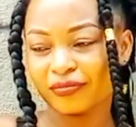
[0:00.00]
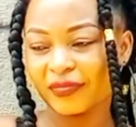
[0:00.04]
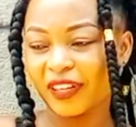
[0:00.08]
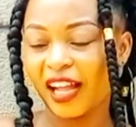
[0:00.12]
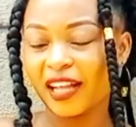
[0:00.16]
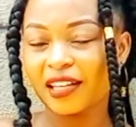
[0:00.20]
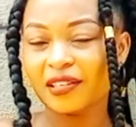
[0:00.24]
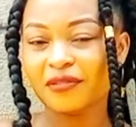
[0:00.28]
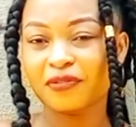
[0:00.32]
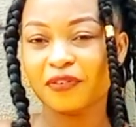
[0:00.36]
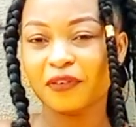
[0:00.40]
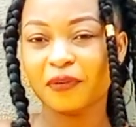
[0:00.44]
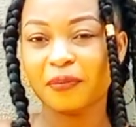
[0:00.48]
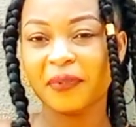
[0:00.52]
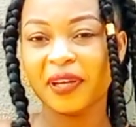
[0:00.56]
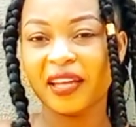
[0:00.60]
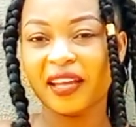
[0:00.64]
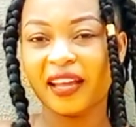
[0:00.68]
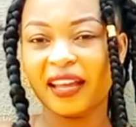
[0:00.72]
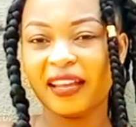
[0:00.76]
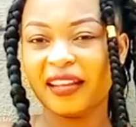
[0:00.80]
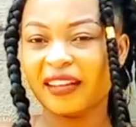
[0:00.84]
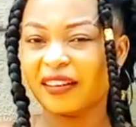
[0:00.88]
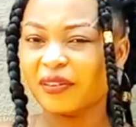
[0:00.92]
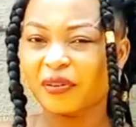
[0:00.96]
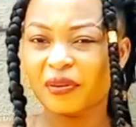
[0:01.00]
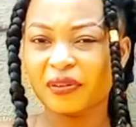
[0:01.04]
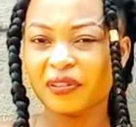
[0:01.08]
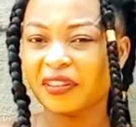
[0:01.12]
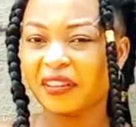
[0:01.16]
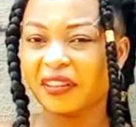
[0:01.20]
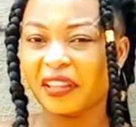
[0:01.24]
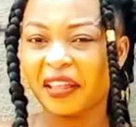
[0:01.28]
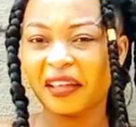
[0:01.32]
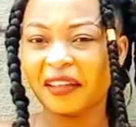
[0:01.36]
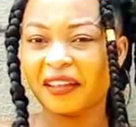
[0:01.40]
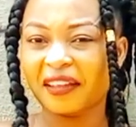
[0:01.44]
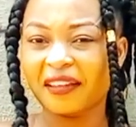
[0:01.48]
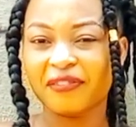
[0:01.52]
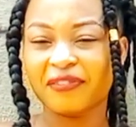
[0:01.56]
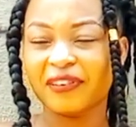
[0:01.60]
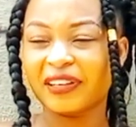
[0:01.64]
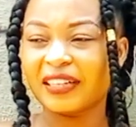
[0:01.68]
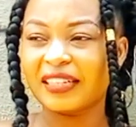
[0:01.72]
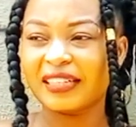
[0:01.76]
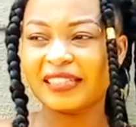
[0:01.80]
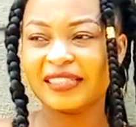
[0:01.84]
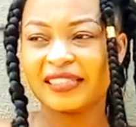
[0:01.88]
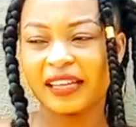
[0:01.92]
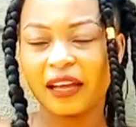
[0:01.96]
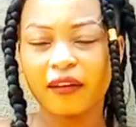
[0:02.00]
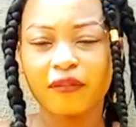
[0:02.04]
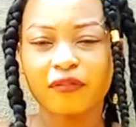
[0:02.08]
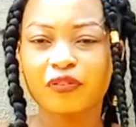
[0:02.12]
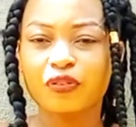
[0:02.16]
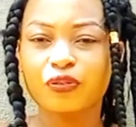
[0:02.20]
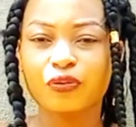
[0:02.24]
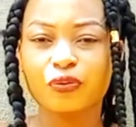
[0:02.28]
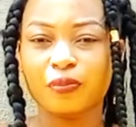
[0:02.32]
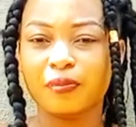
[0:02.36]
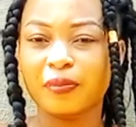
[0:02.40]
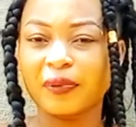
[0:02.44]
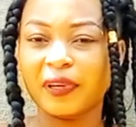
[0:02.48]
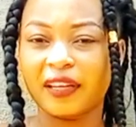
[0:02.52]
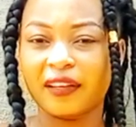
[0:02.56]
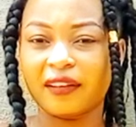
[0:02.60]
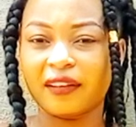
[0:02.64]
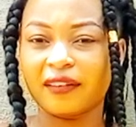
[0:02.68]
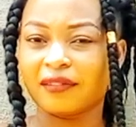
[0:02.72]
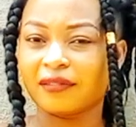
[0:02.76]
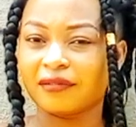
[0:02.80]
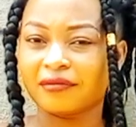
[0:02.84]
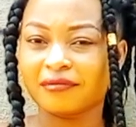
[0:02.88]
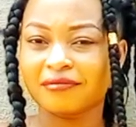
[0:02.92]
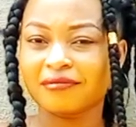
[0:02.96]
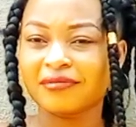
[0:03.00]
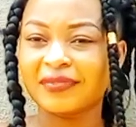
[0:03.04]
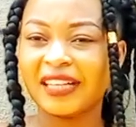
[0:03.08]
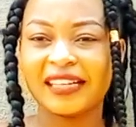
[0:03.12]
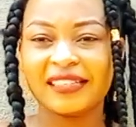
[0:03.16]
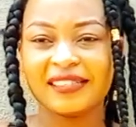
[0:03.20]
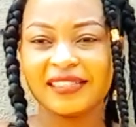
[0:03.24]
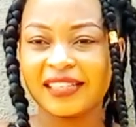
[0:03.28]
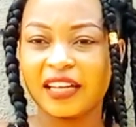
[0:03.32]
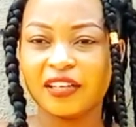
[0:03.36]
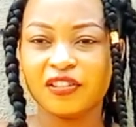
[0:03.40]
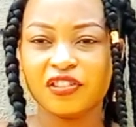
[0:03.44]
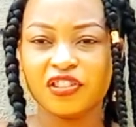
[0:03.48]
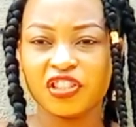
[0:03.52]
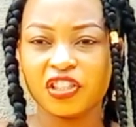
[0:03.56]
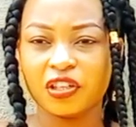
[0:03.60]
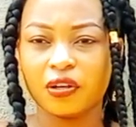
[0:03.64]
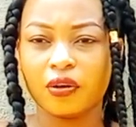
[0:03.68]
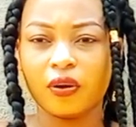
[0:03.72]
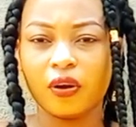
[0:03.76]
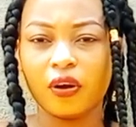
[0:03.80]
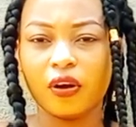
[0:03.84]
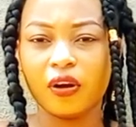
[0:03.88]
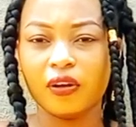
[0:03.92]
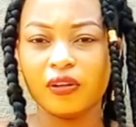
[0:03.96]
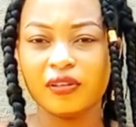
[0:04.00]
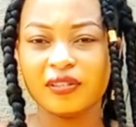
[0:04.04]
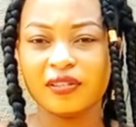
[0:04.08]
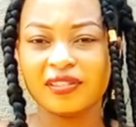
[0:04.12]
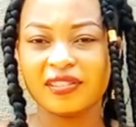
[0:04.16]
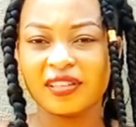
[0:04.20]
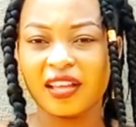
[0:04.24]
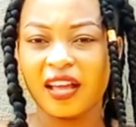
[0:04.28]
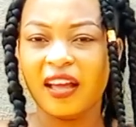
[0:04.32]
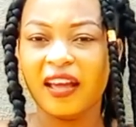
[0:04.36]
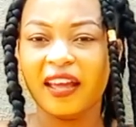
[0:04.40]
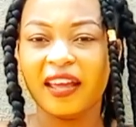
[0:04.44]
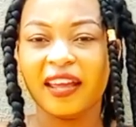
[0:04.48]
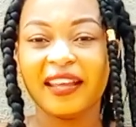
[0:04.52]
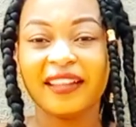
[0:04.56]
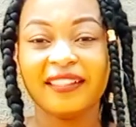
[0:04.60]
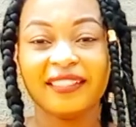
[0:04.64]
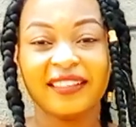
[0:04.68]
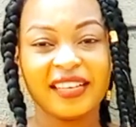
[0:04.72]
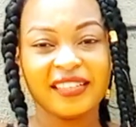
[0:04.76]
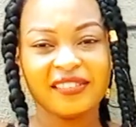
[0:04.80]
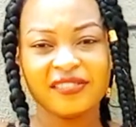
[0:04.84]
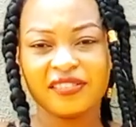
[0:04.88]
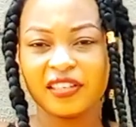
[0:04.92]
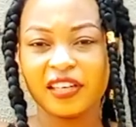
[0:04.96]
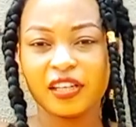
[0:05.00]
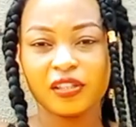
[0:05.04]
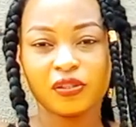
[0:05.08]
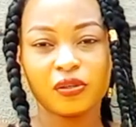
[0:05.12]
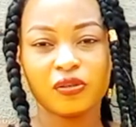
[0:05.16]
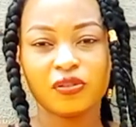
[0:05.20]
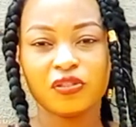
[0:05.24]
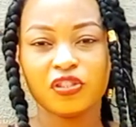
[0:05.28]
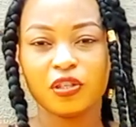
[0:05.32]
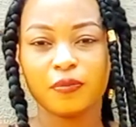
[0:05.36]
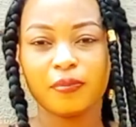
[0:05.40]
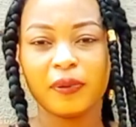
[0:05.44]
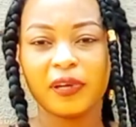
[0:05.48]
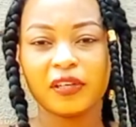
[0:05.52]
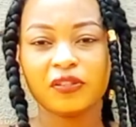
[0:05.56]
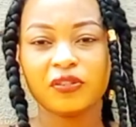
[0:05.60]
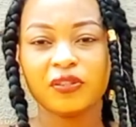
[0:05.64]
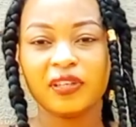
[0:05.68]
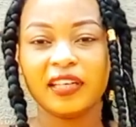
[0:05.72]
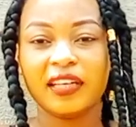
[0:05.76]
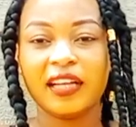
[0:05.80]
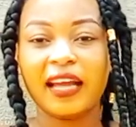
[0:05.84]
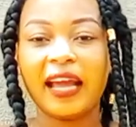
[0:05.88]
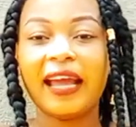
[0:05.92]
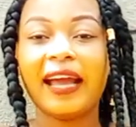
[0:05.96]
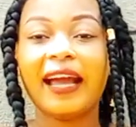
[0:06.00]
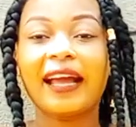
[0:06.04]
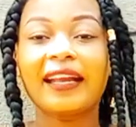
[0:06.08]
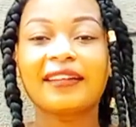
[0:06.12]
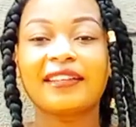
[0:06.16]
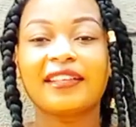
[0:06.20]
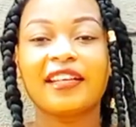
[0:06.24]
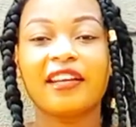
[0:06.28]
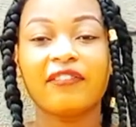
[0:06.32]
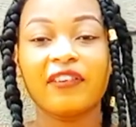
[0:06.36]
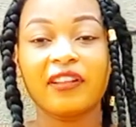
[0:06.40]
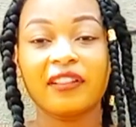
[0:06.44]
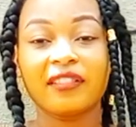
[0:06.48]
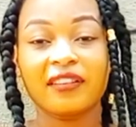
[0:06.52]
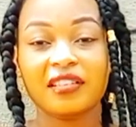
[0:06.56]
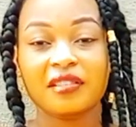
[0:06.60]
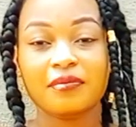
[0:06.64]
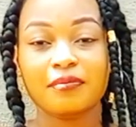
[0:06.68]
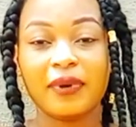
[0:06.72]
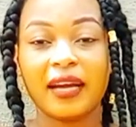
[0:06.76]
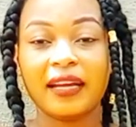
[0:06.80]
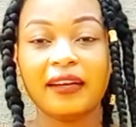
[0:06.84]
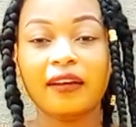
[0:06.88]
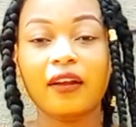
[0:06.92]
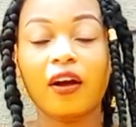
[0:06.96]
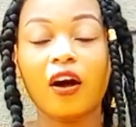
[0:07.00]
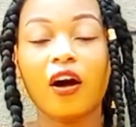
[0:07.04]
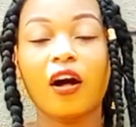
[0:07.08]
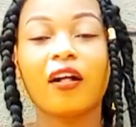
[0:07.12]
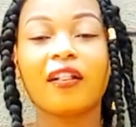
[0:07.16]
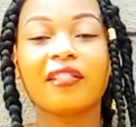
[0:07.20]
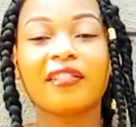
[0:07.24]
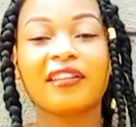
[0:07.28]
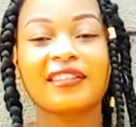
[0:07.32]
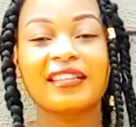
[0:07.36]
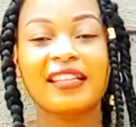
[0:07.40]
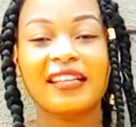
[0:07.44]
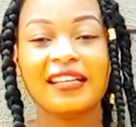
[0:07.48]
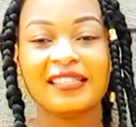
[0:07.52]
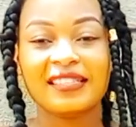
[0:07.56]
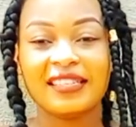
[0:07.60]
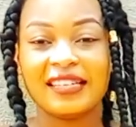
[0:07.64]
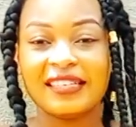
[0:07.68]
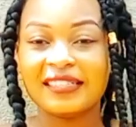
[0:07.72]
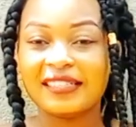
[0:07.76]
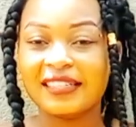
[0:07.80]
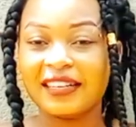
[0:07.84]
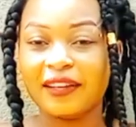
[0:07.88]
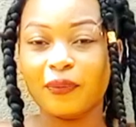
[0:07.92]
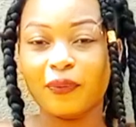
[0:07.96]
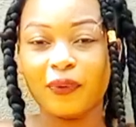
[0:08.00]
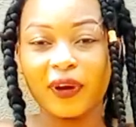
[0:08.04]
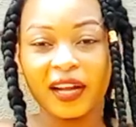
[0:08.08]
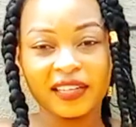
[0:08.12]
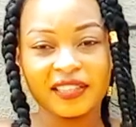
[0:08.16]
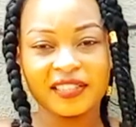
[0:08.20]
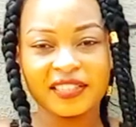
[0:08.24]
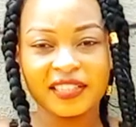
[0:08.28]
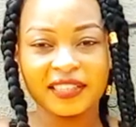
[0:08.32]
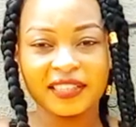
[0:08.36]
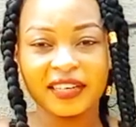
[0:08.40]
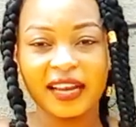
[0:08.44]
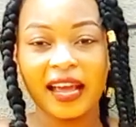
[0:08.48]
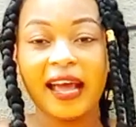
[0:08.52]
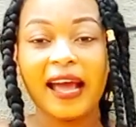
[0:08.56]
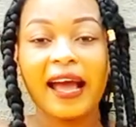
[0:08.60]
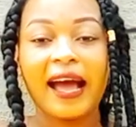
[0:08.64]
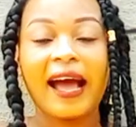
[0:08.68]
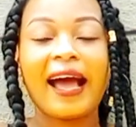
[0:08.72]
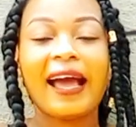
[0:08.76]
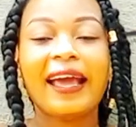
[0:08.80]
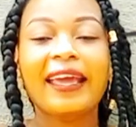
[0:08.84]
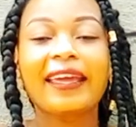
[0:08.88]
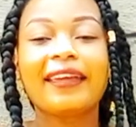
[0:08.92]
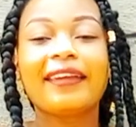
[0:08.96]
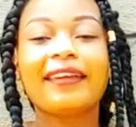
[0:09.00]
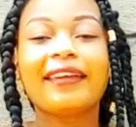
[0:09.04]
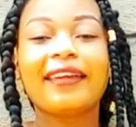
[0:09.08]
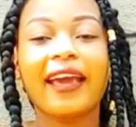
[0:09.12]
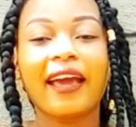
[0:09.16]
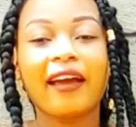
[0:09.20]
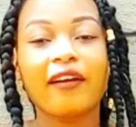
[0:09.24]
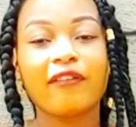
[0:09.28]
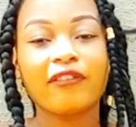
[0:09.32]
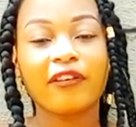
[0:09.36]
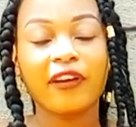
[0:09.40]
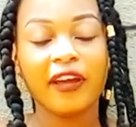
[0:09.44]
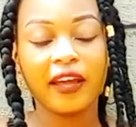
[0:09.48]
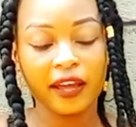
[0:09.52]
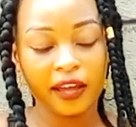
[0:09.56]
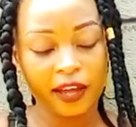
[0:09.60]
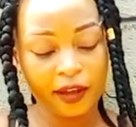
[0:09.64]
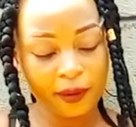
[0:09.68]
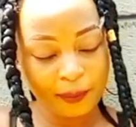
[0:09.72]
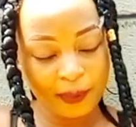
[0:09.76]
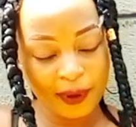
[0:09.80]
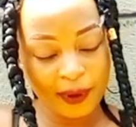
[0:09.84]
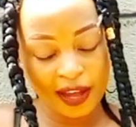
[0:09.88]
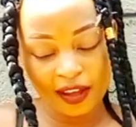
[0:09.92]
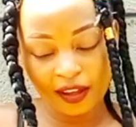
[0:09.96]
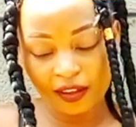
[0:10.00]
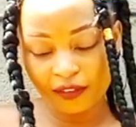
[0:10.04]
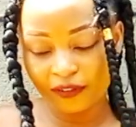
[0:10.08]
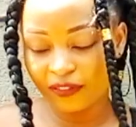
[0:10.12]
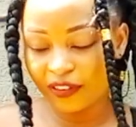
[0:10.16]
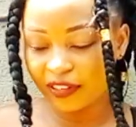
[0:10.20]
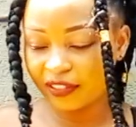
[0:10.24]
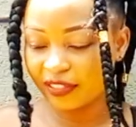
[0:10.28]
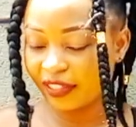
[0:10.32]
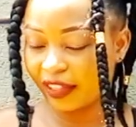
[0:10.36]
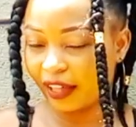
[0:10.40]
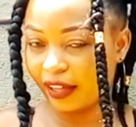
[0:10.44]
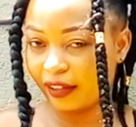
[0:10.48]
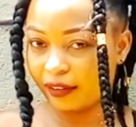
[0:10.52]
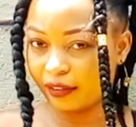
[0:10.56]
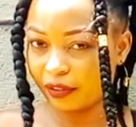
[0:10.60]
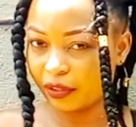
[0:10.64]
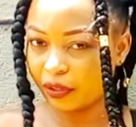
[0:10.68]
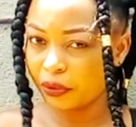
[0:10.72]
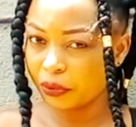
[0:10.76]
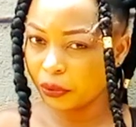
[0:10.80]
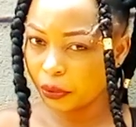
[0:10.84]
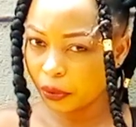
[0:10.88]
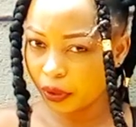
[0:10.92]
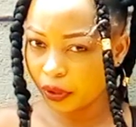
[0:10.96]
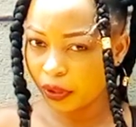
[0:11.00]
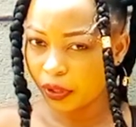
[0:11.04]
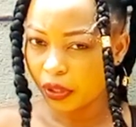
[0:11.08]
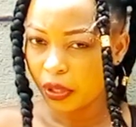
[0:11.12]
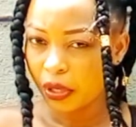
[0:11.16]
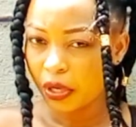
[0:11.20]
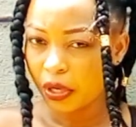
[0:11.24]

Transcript: as for me, I don't think if I deserve to be that side chick, cause in that relationship actually I had given this man all the things that he wanted. I gave him everything, you know,